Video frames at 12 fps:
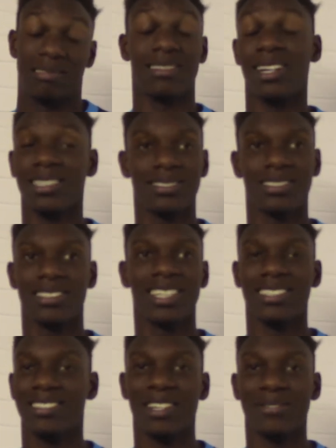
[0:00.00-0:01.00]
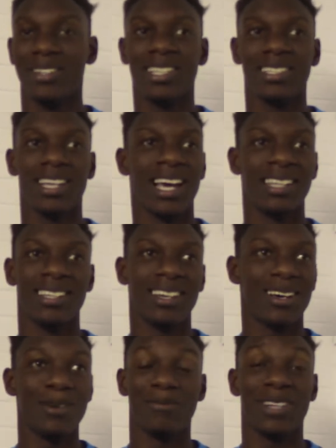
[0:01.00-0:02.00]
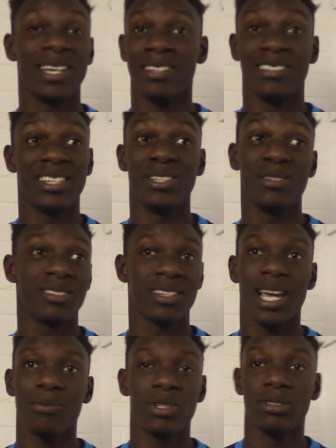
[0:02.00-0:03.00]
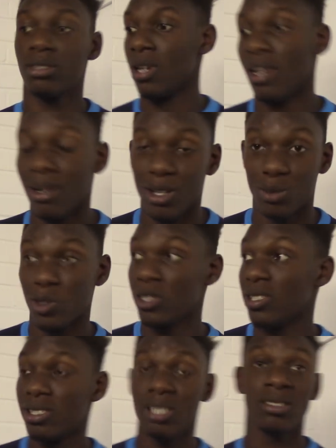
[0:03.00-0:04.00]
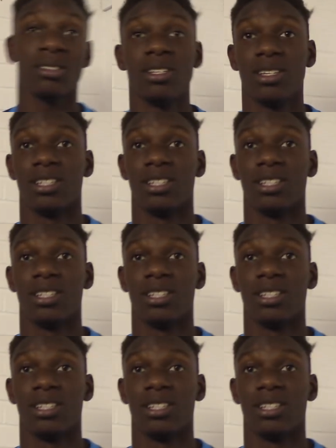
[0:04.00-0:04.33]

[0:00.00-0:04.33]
Well, it's a great feeling, and hopefully it continues and happens loads more this season.